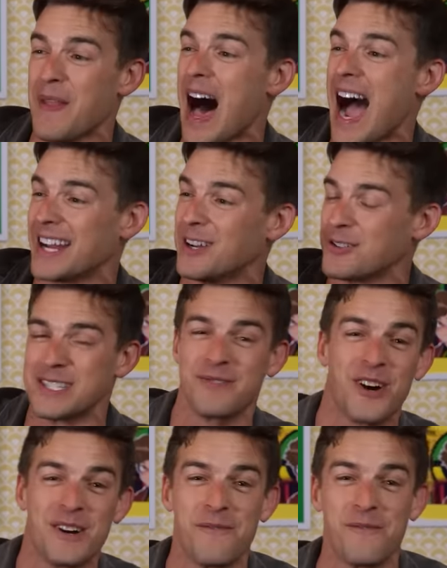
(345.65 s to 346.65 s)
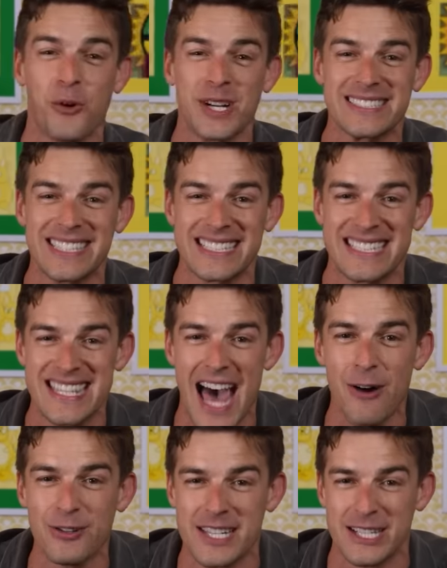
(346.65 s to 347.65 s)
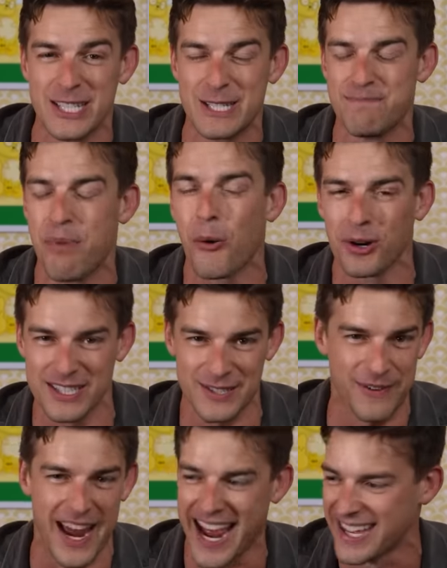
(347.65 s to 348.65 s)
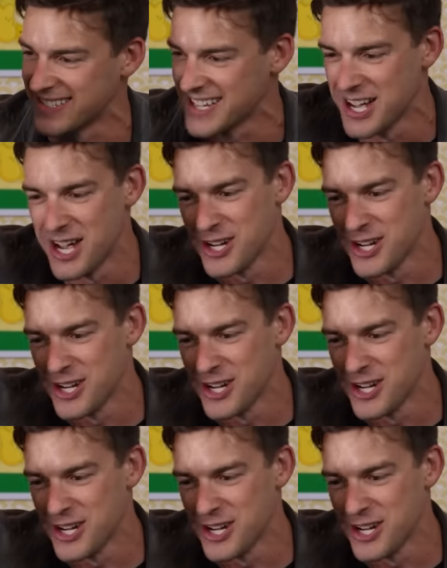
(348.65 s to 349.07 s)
the high notes in front of 46,000 sports fans.